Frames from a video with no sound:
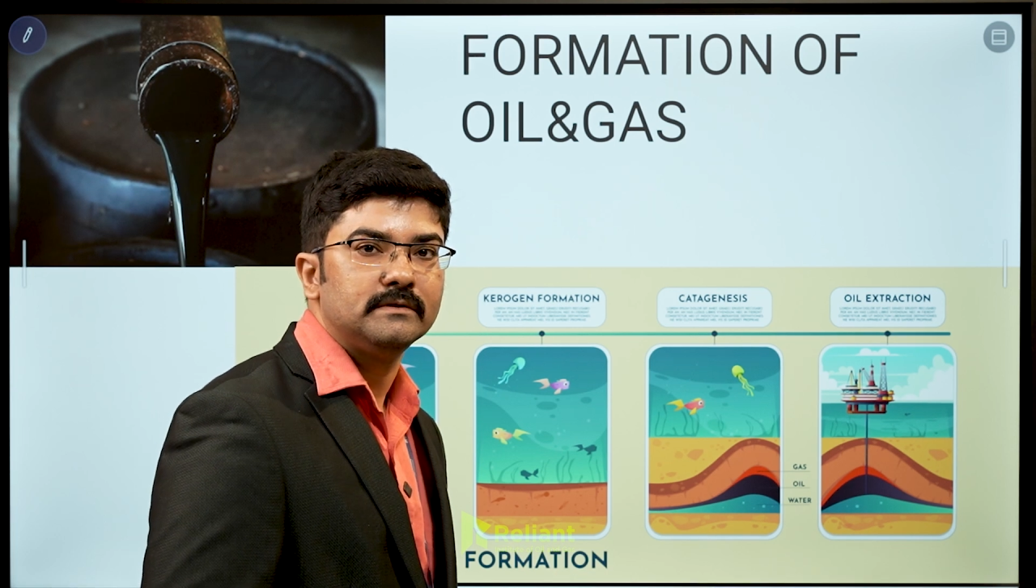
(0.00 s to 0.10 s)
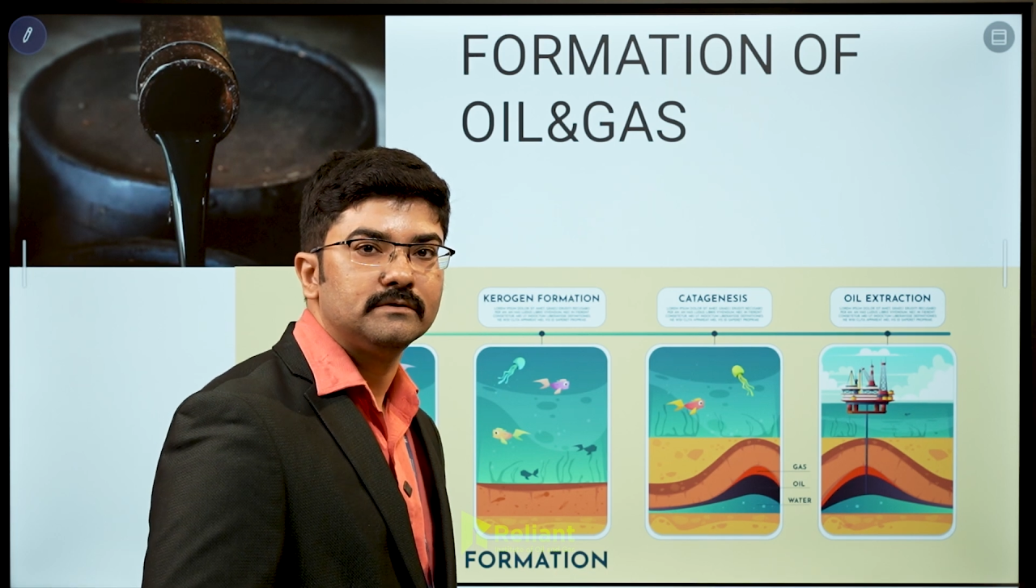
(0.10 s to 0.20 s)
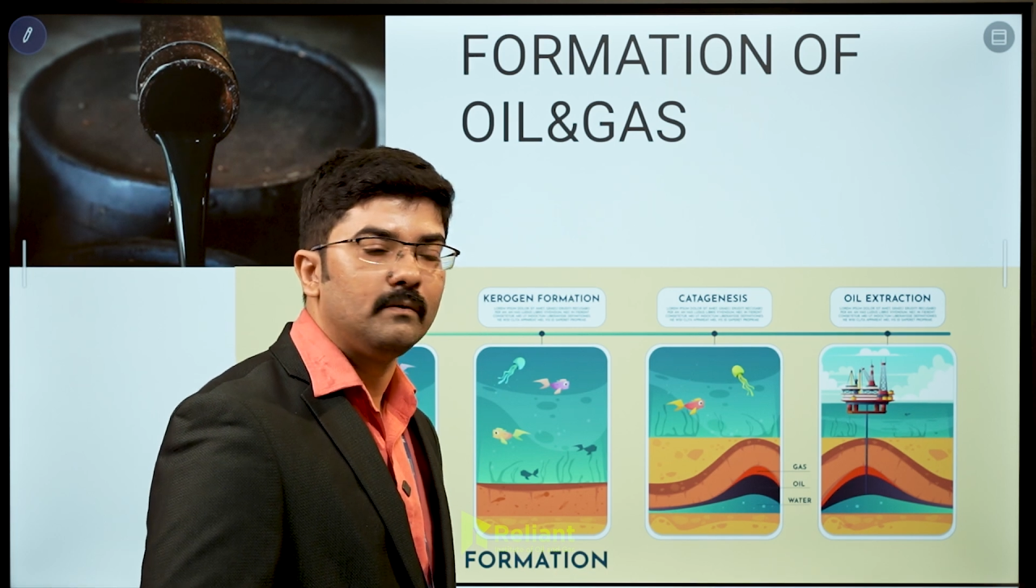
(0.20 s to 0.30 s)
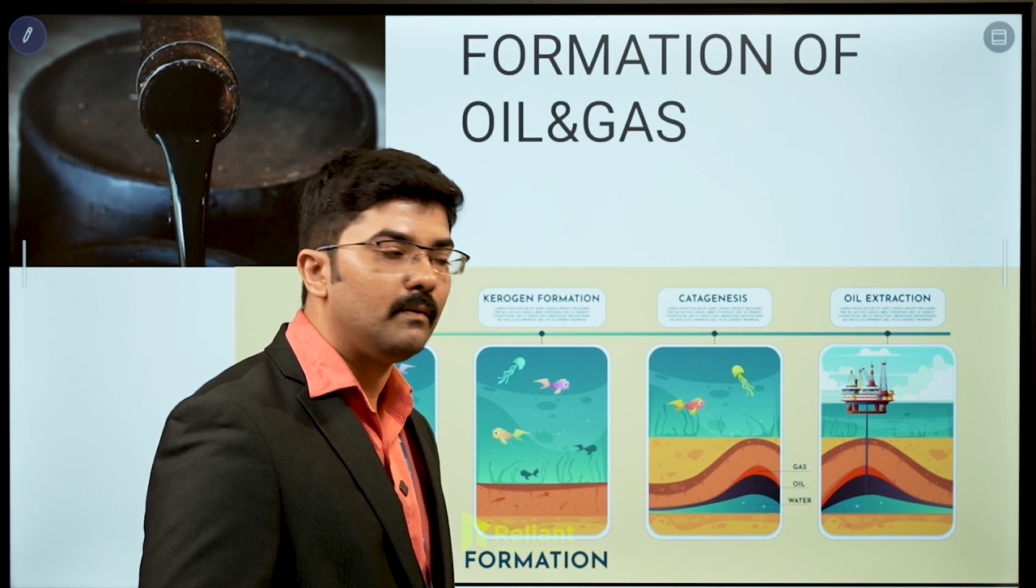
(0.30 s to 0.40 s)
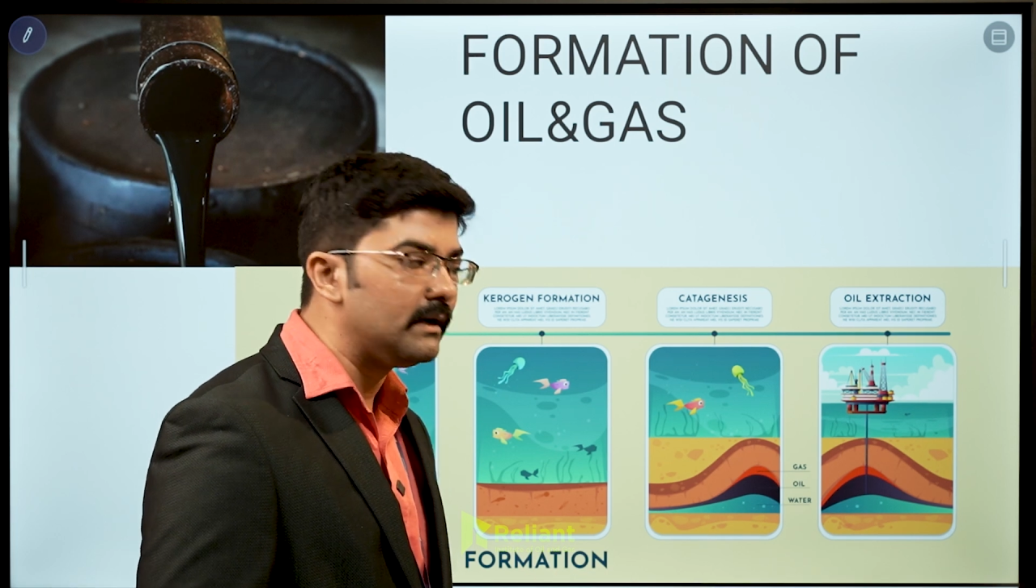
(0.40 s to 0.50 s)

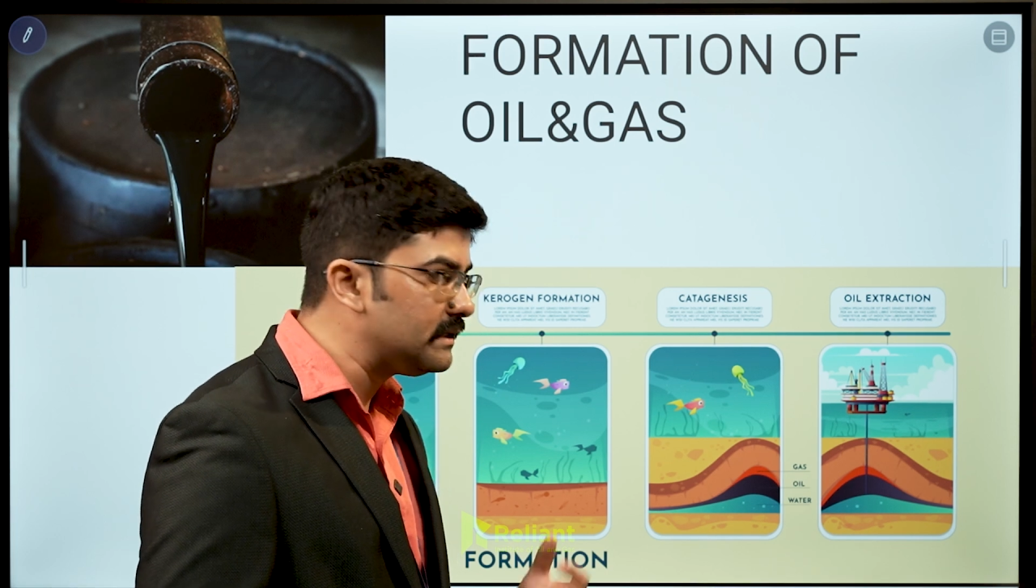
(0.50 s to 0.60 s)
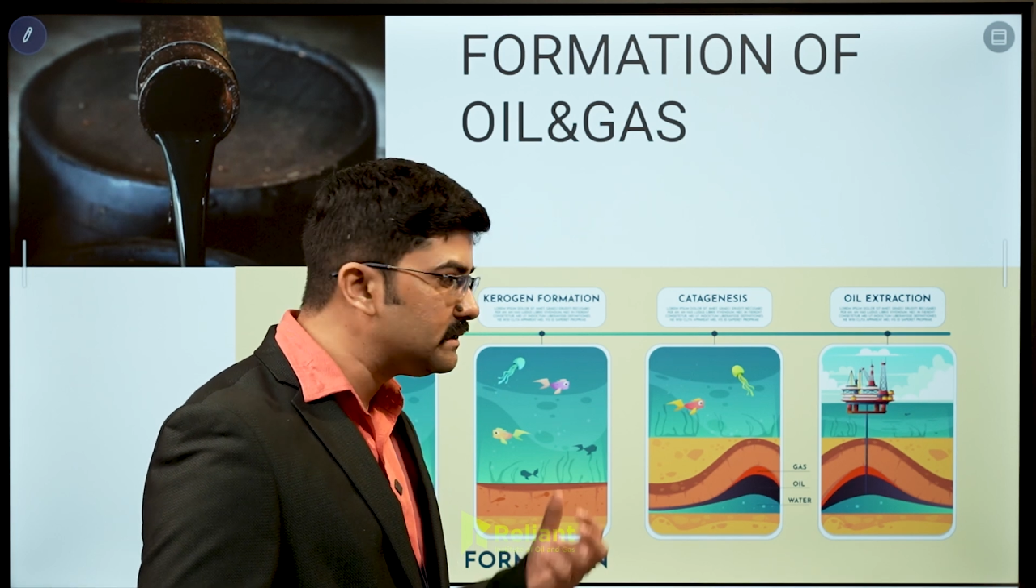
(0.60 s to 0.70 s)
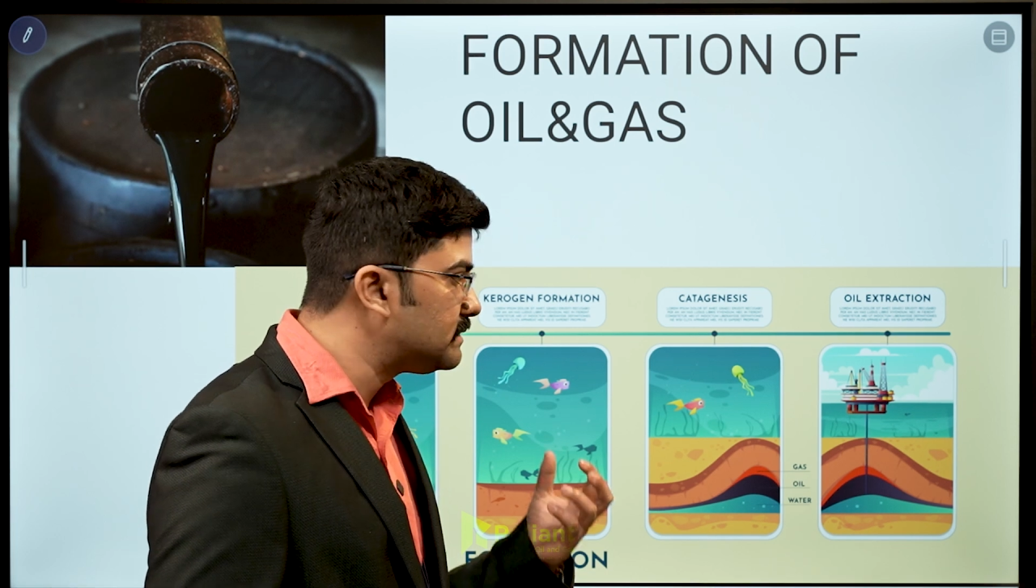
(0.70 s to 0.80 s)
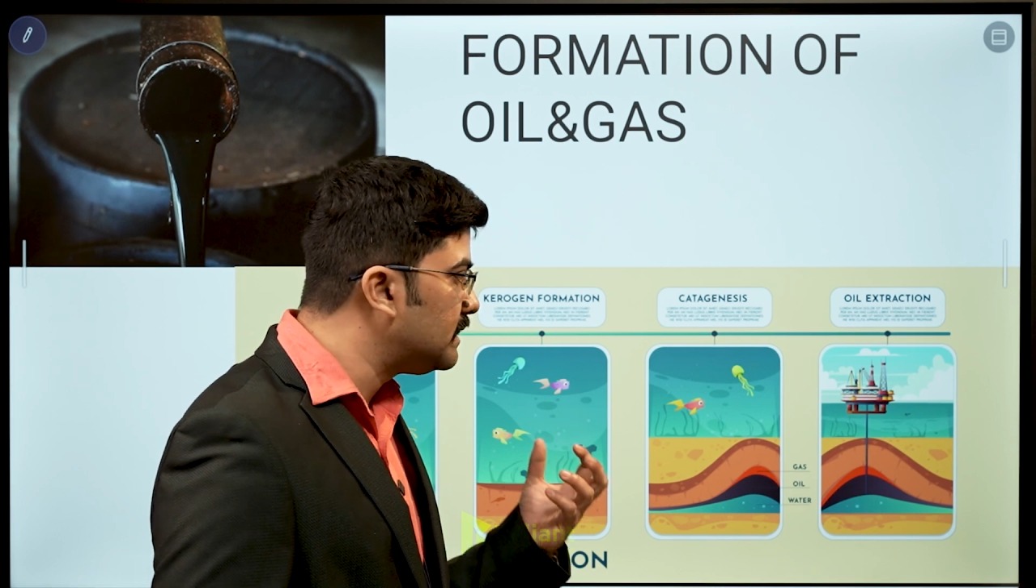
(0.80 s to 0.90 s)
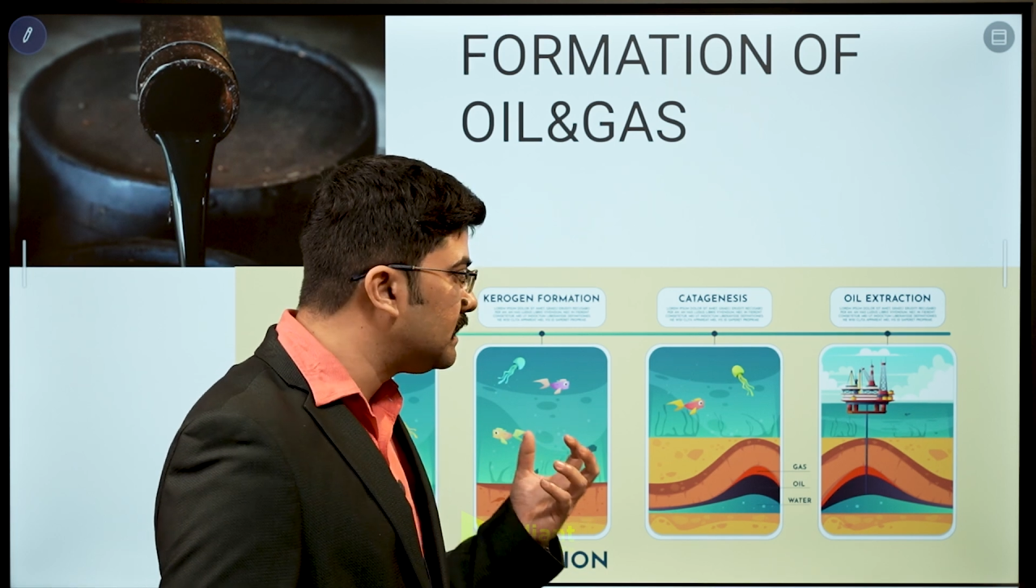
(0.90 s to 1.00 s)
So what
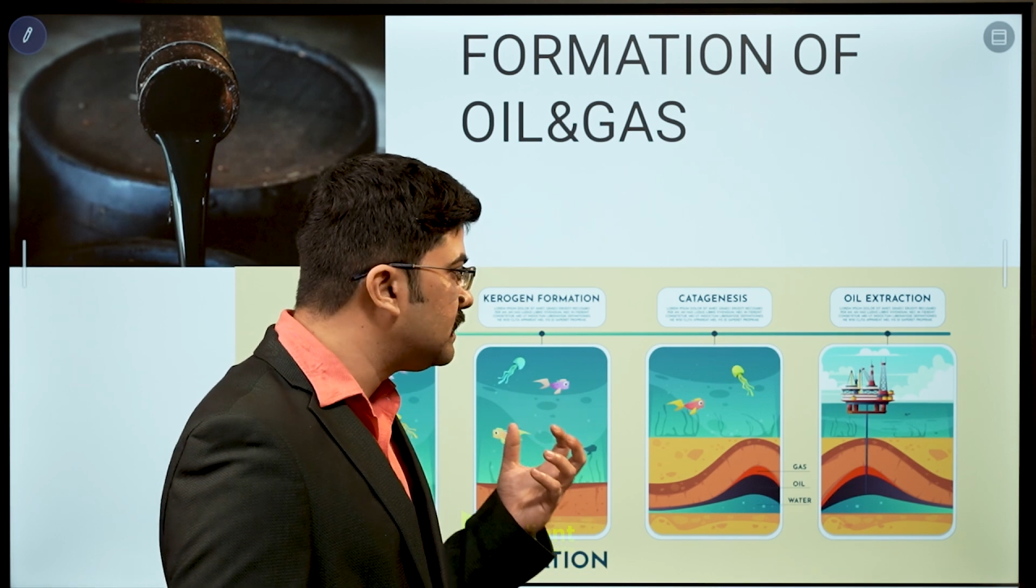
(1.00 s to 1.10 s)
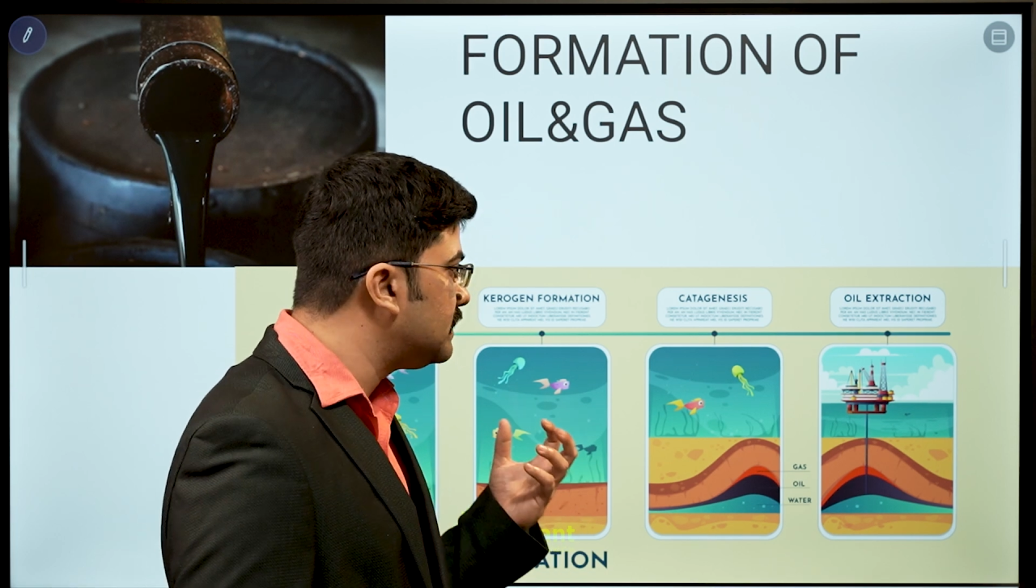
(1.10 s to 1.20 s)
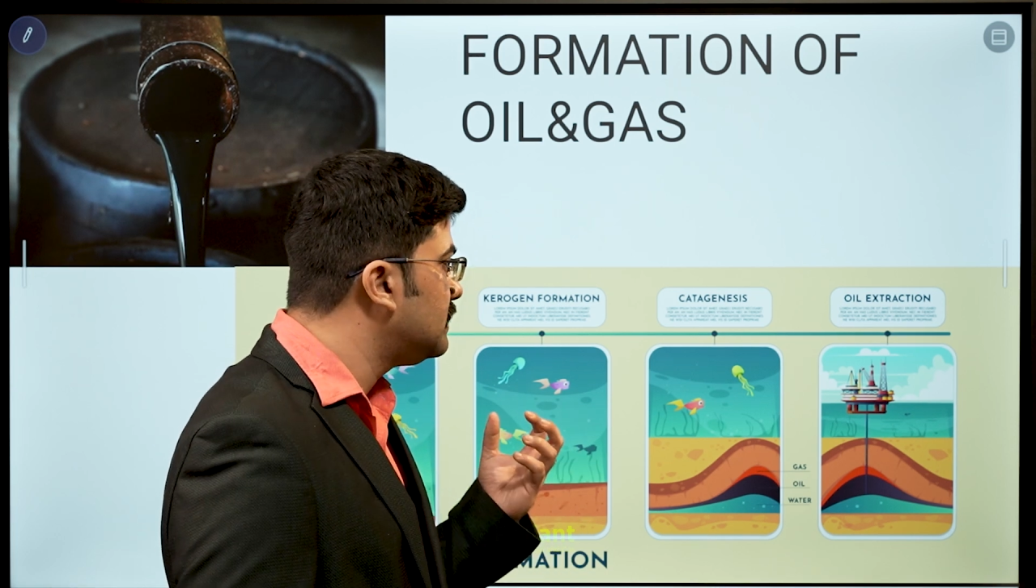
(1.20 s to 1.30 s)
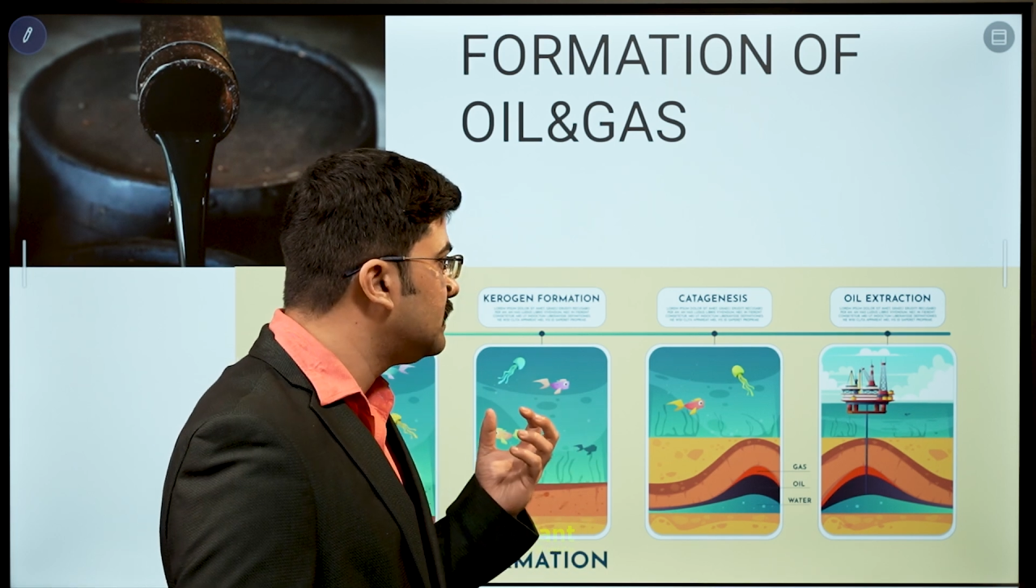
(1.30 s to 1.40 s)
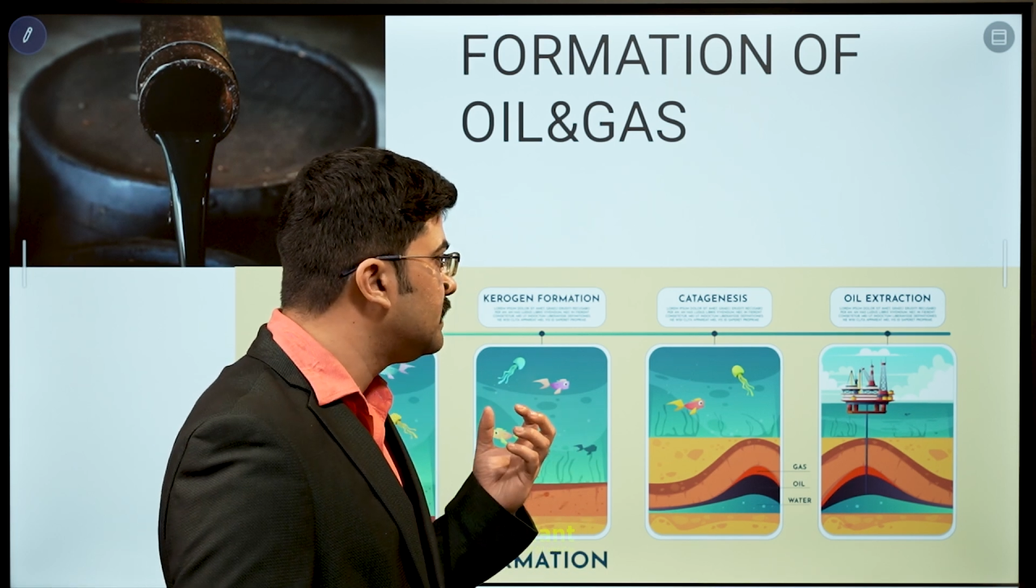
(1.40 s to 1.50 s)
is
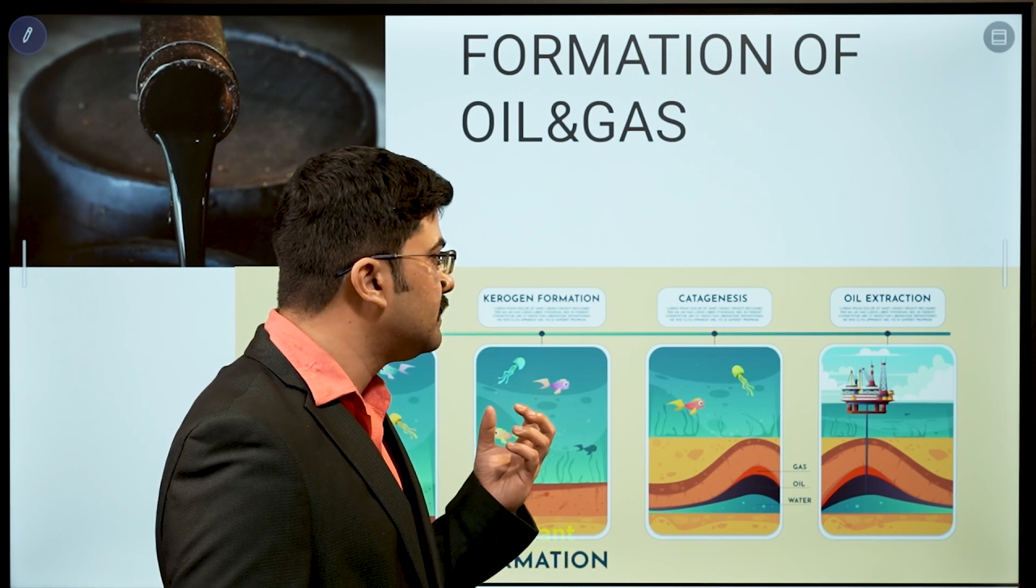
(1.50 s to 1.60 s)
the